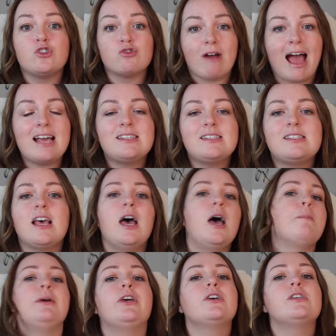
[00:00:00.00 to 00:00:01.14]
dress
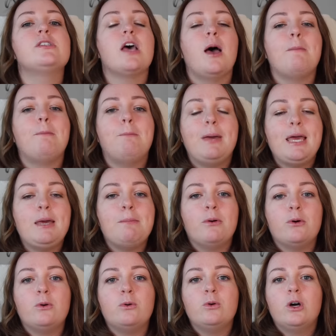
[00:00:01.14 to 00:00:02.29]
because
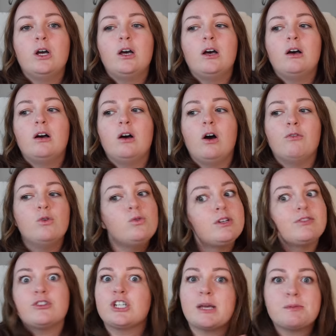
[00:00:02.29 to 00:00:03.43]
people of all
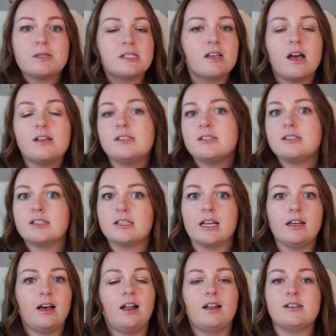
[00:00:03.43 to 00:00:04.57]
different shapes and sizes and
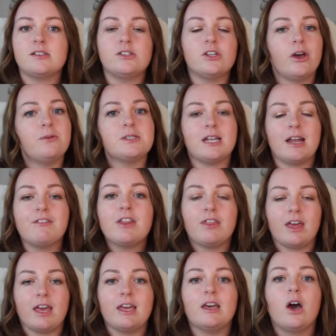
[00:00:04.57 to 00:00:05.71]
skin colors and tones and
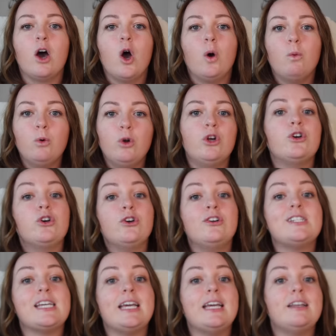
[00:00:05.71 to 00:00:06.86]
everything will look
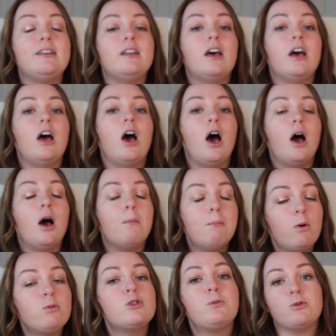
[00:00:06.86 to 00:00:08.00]
good in
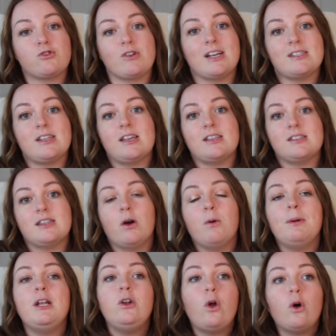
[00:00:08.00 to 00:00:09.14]
multiple dresses. There'll
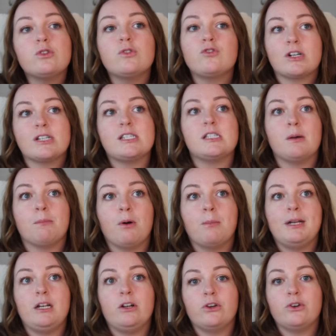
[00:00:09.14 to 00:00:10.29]
be lots of dresses that
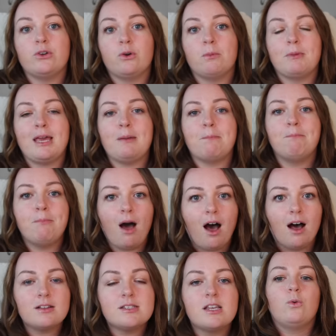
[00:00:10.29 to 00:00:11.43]
probably look good on me,
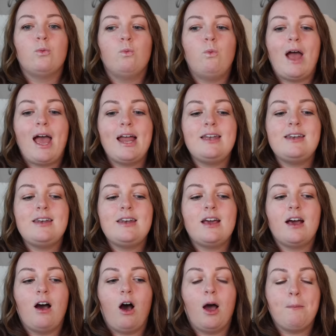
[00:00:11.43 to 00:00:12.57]
but when
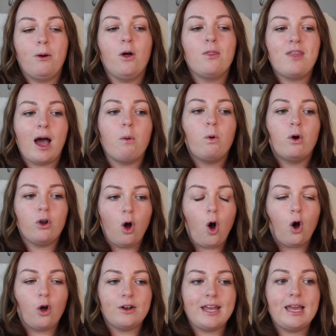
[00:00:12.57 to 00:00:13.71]
I put that one
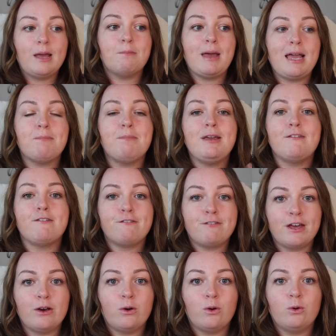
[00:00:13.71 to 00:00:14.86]
on, it made me
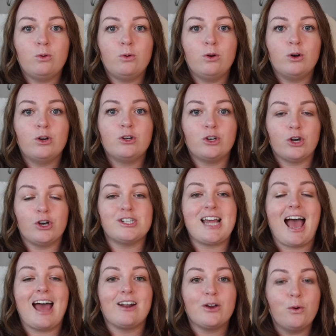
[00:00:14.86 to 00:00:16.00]
feel good.
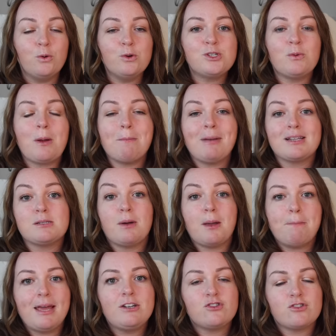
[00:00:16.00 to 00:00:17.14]
And I also went back to my
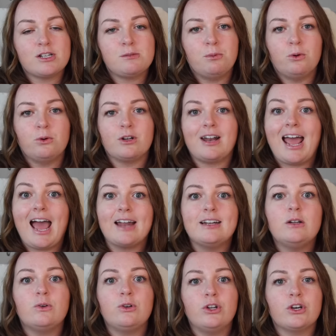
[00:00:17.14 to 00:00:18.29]
Pinterest board and I had a
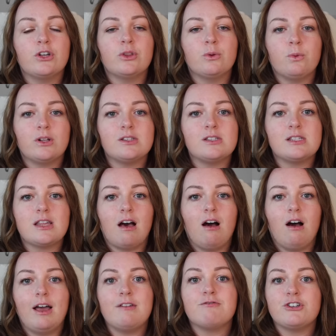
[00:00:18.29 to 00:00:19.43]
little look at the ones that
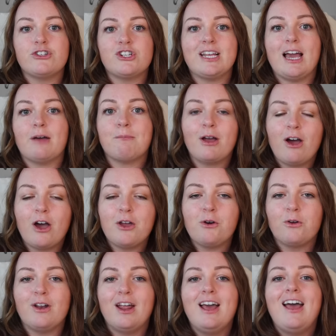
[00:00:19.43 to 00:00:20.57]
I originally had my eye
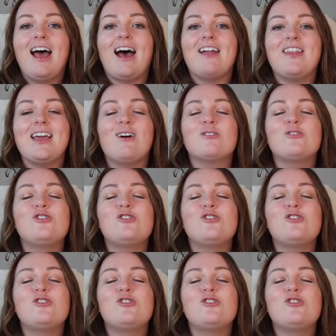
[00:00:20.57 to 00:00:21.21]
on and they are